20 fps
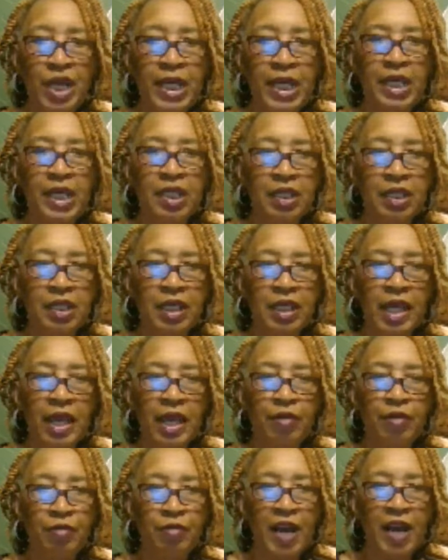look at
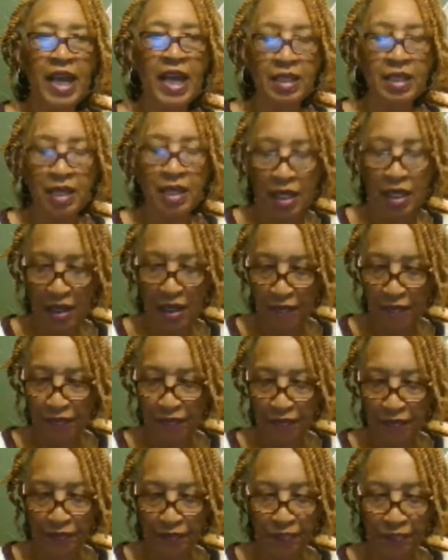right now,
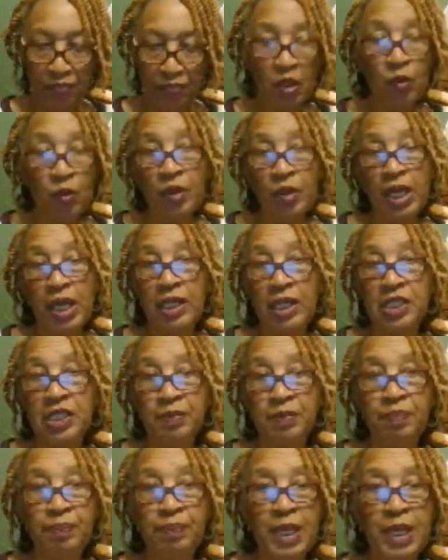where at least
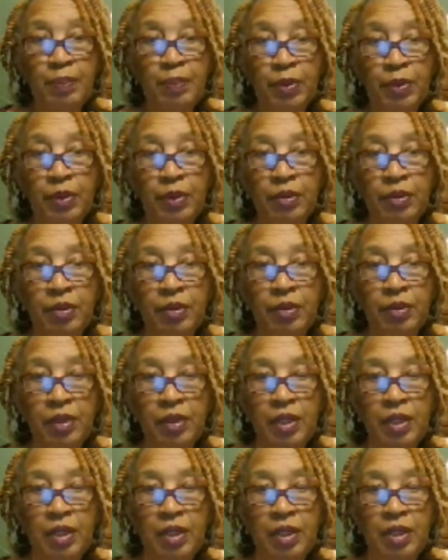people
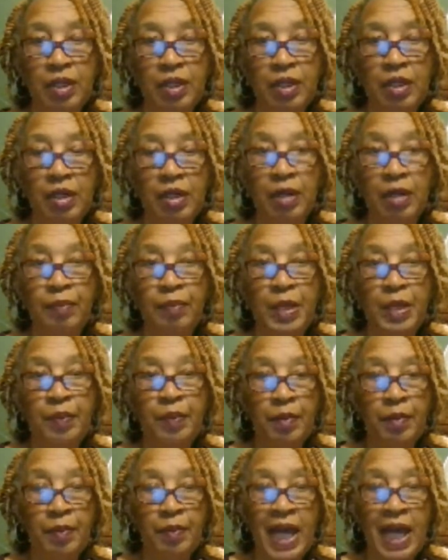
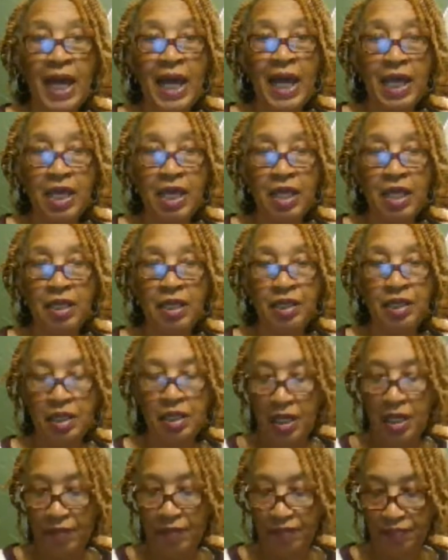my age.
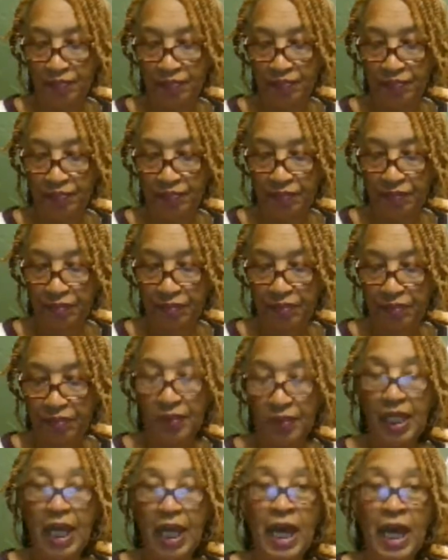
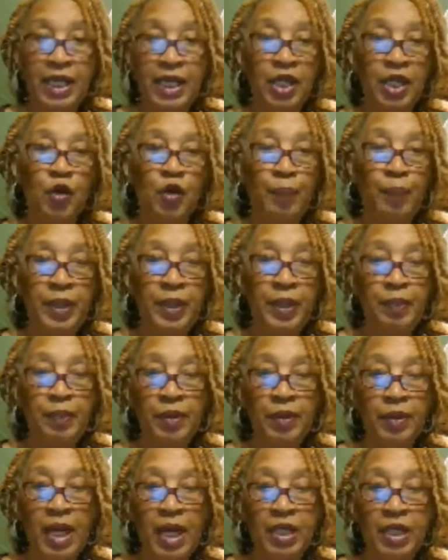I know
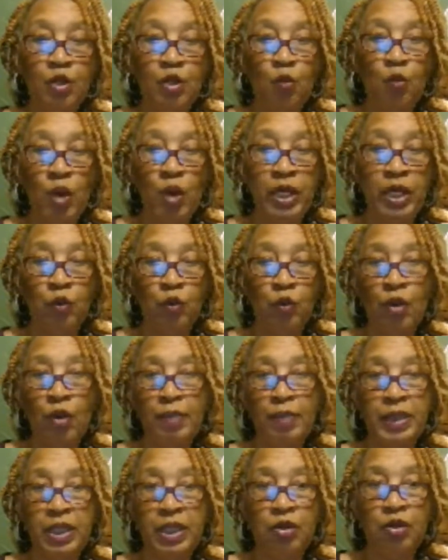Wonder Woman
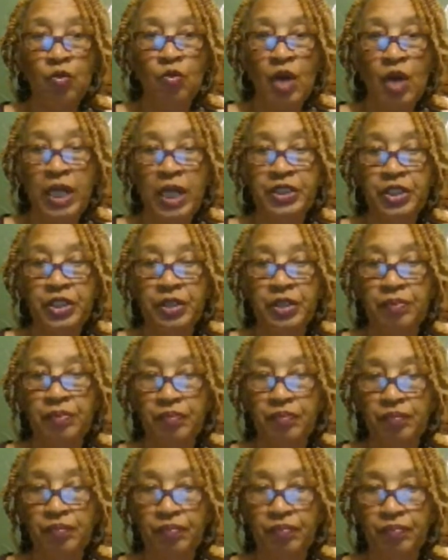don't watch it.
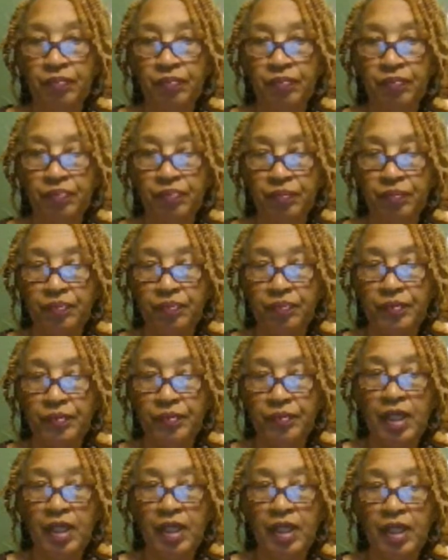I
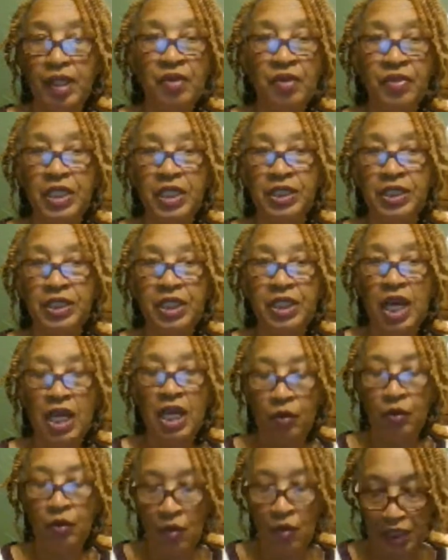don't think she holler
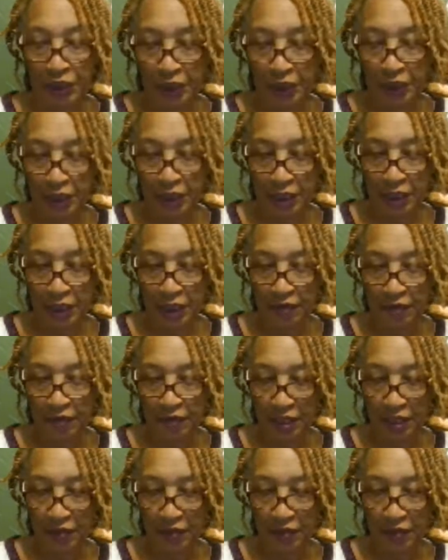watching the TV.